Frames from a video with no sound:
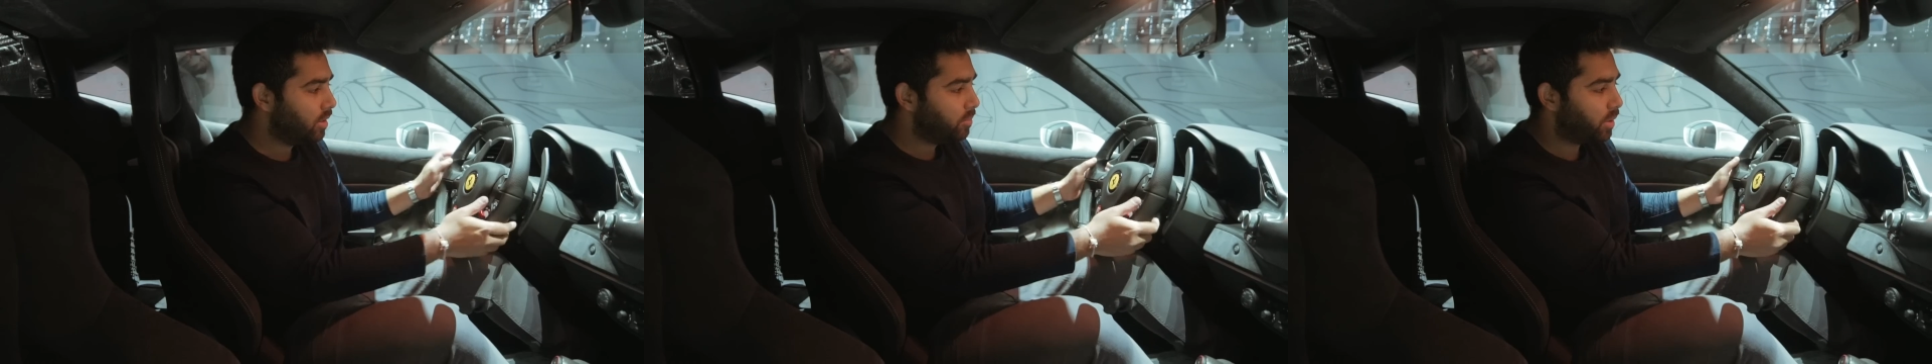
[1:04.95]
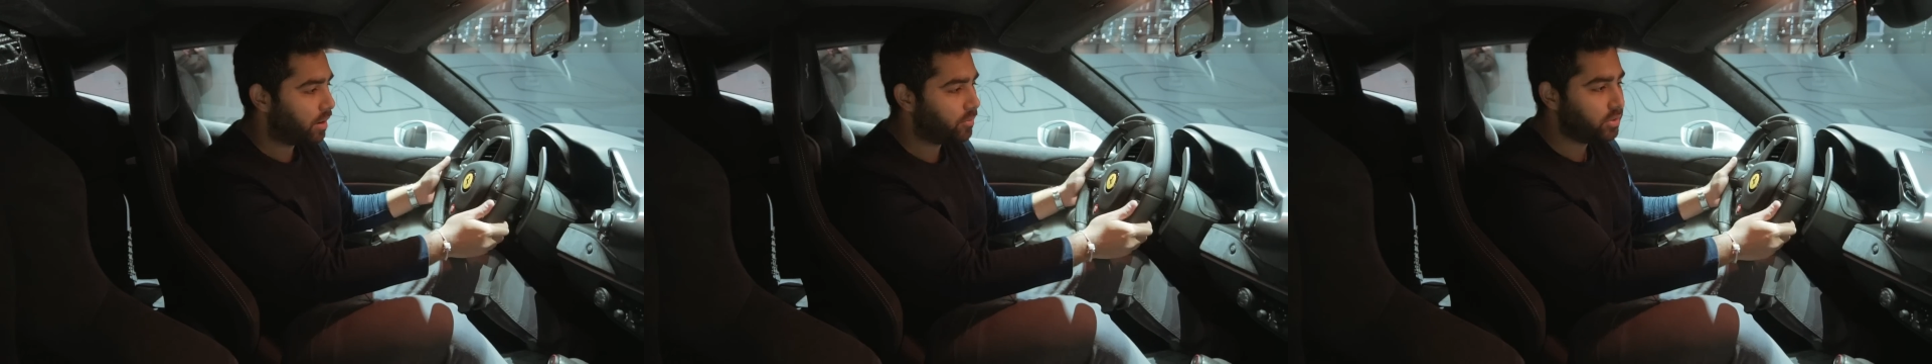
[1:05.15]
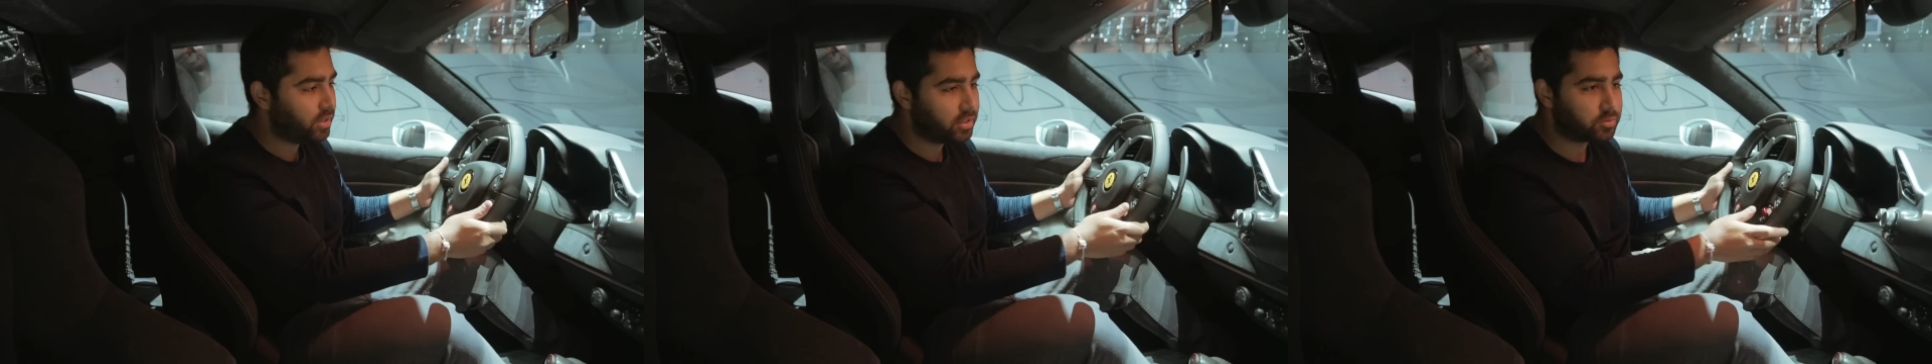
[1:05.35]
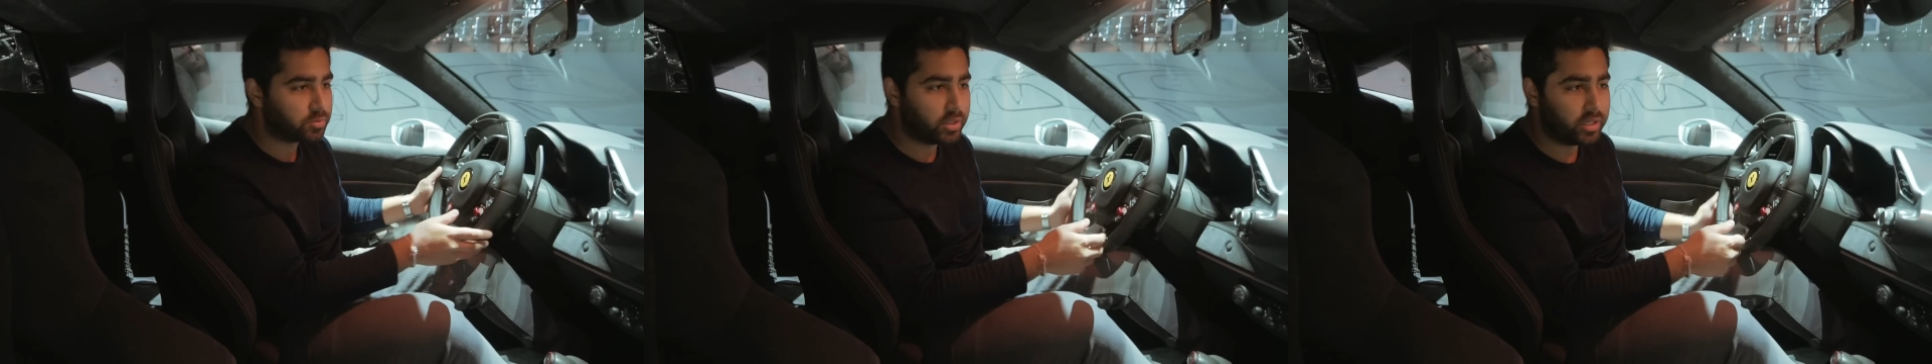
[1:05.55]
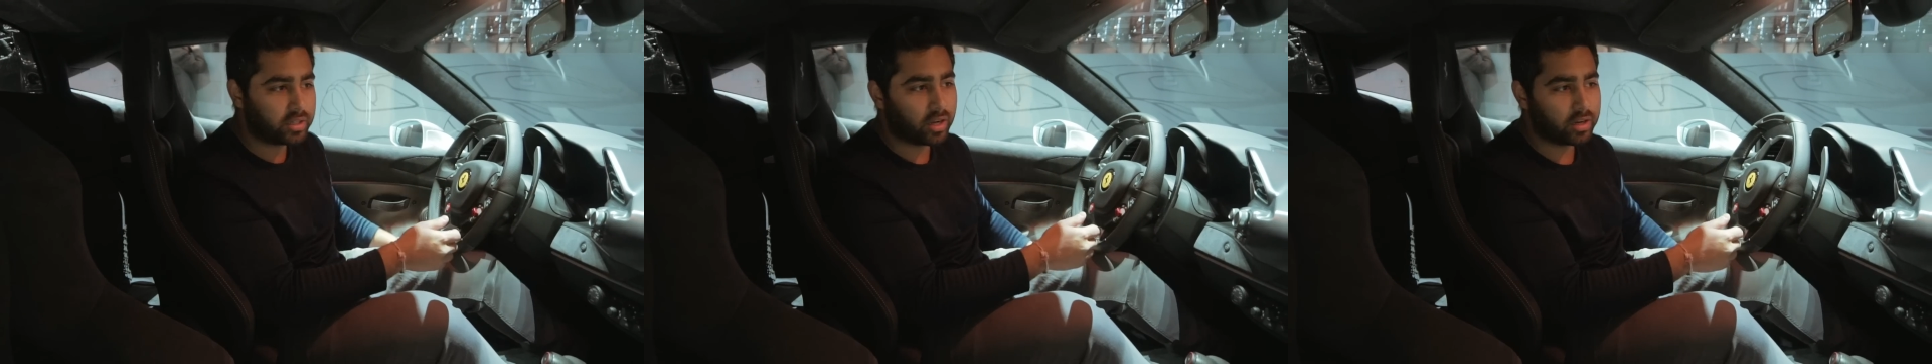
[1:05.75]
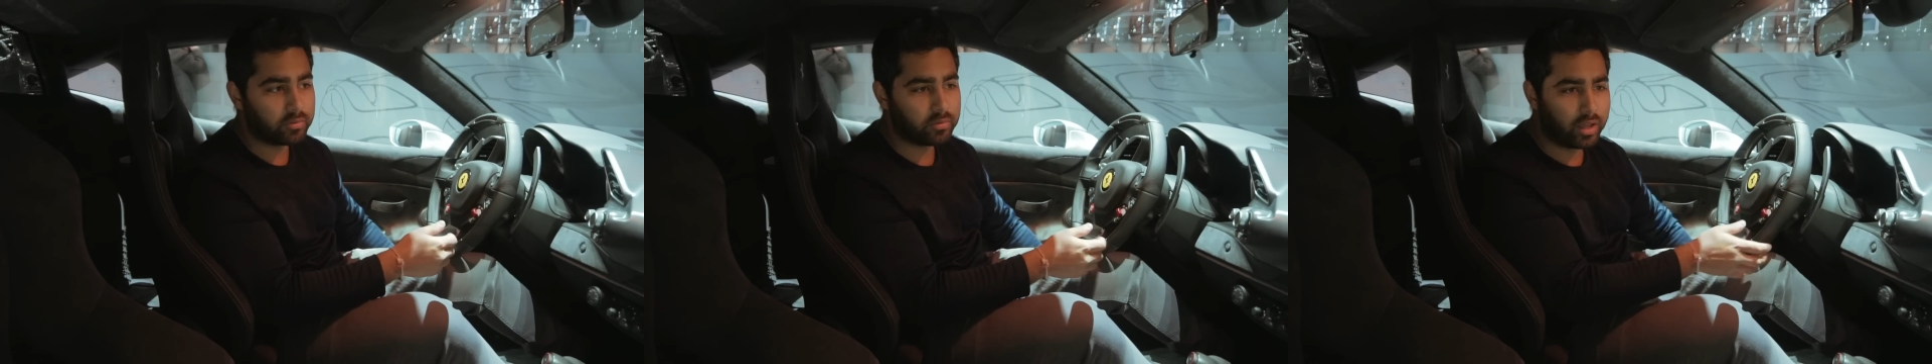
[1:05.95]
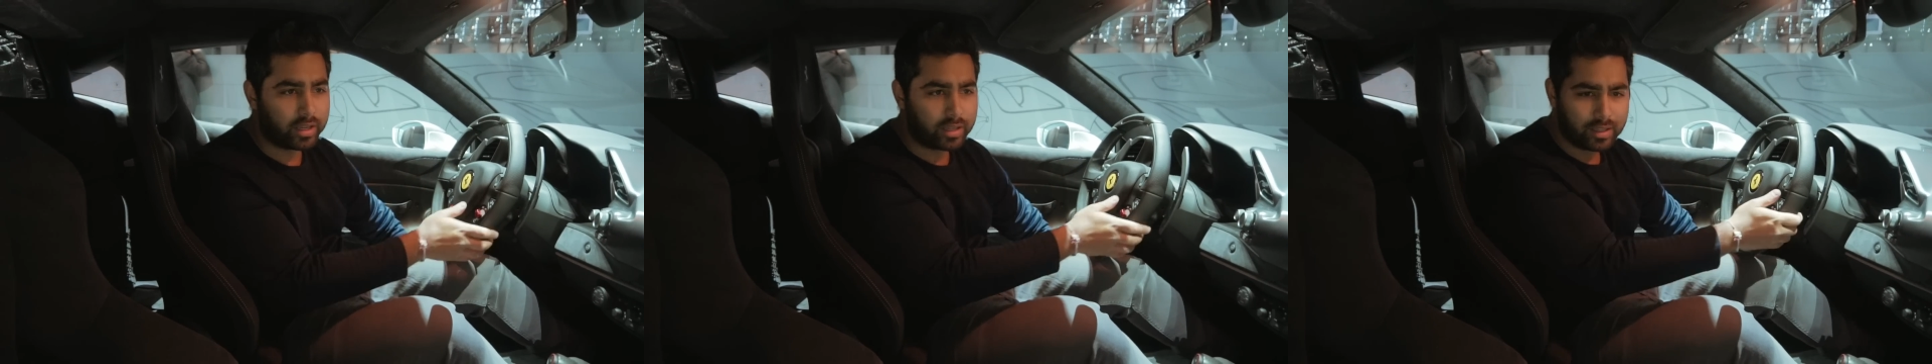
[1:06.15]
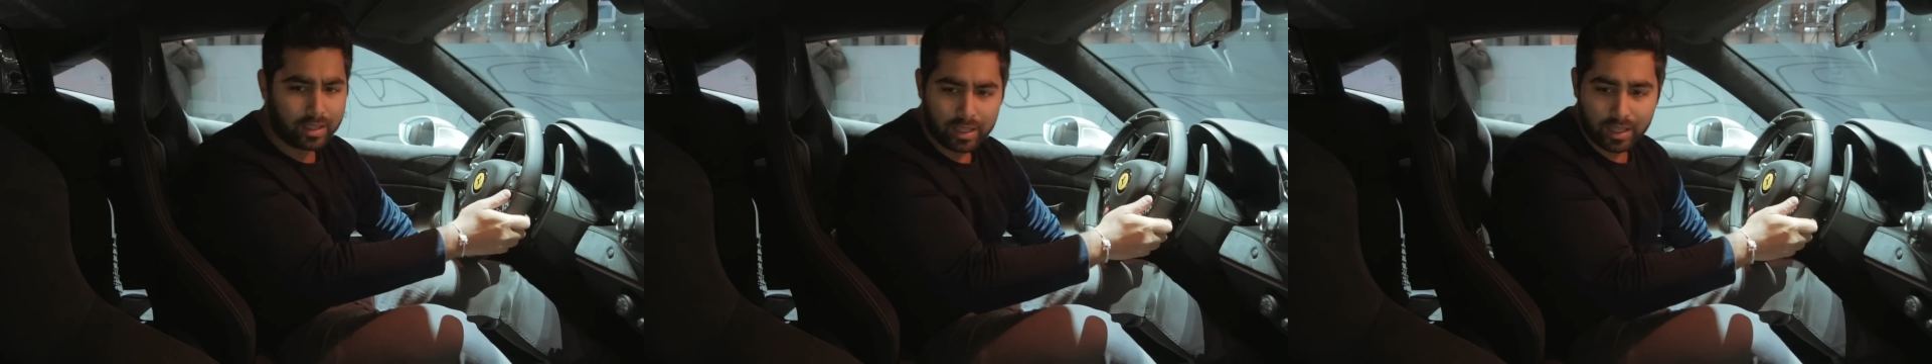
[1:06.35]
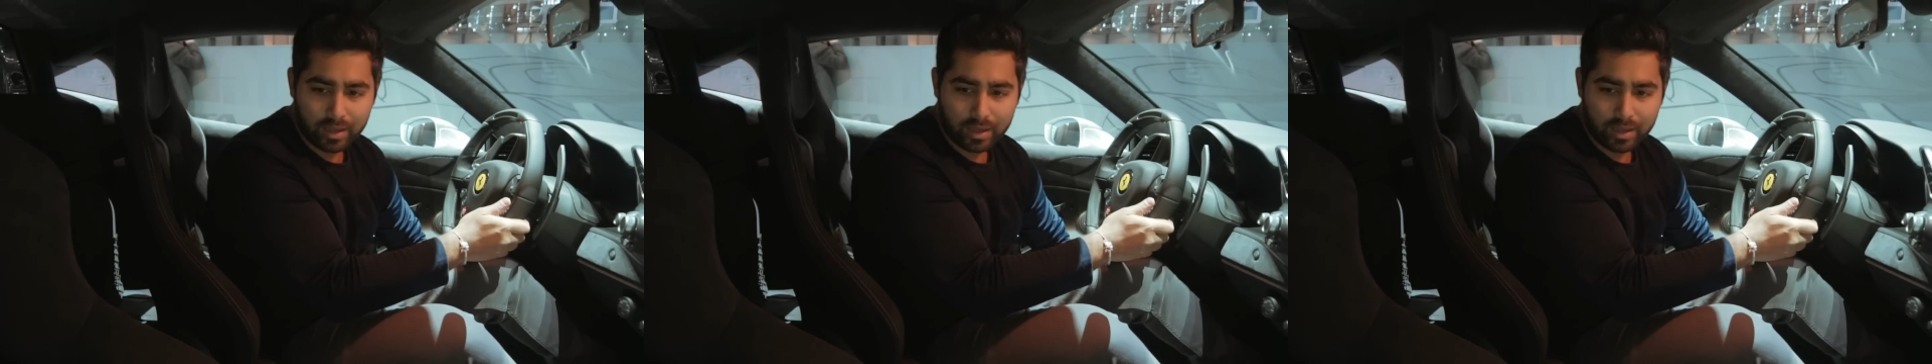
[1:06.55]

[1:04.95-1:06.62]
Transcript: but everything's really kind of like,